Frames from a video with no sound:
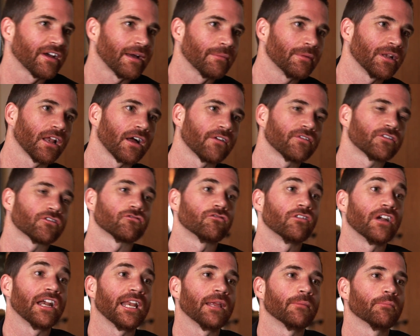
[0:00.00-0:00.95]
family life is
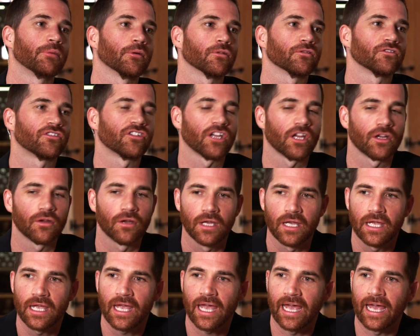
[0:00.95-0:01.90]
really important to you.
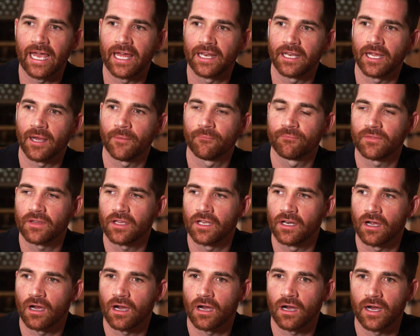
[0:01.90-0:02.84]
Mm-hmm. And
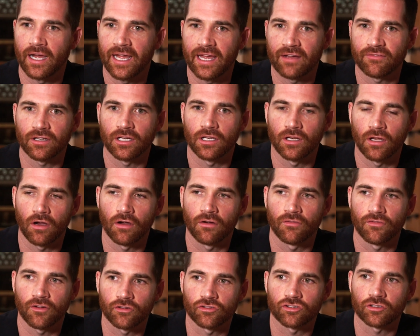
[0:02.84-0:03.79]
you know, I have a
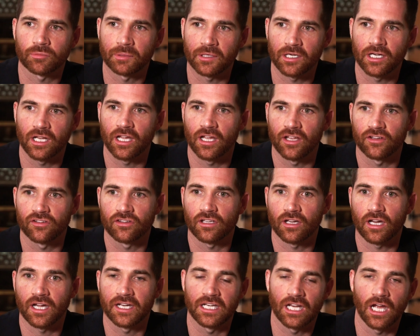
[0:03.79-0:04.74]
lot of entrepreneurs
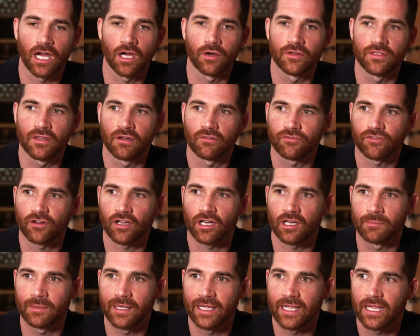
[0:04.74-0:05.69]
that I know and that
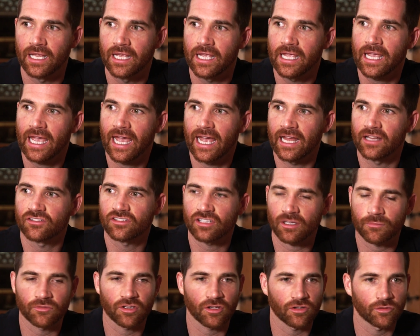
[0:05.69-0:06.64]
follow me. And
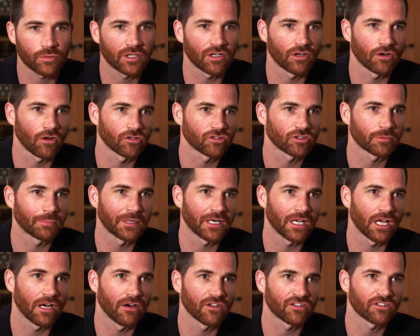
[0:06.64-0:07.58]
sometimes when you're an
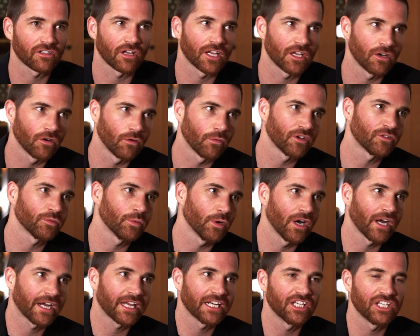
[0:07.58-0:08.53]
entrepreneur, it's like you're always
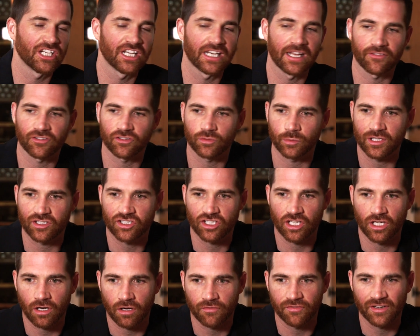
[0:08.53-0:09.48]
working and you're never
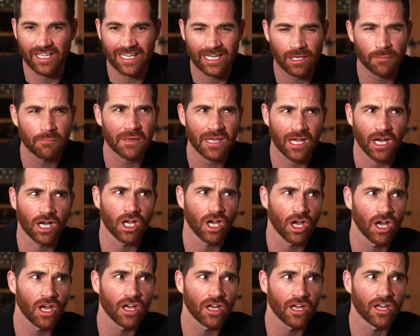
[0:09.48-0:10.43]
switching off, and it can be a
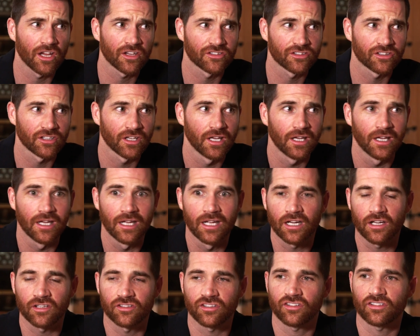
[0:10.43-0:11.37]
curse
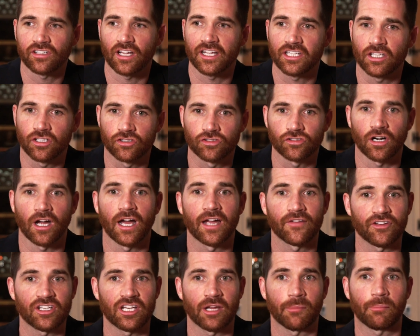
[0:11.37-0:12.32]
because it's like your
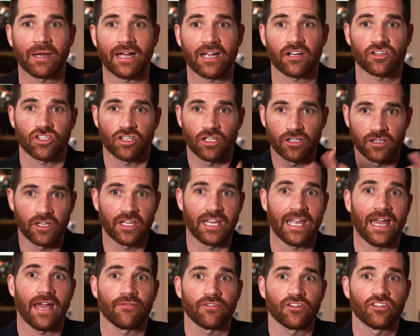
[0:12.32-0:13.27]
drive and your passion that
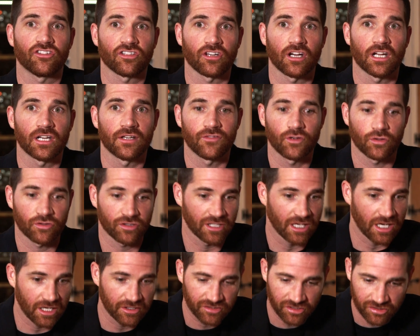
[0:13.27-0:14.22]
you have inside of you as an
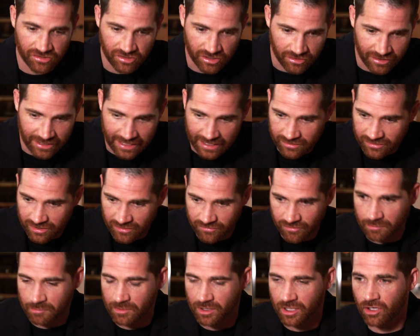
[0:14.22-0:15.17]
artist, a
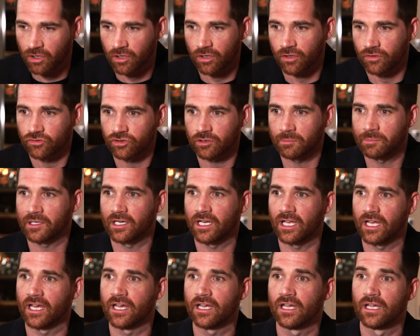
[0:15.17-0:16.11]
creative, an
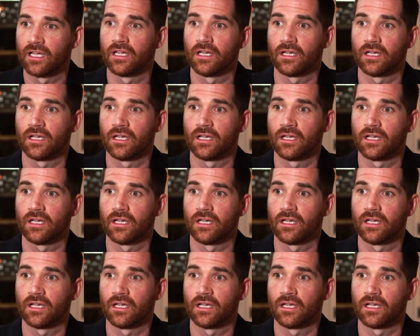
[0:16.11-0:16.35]
entrepreneur,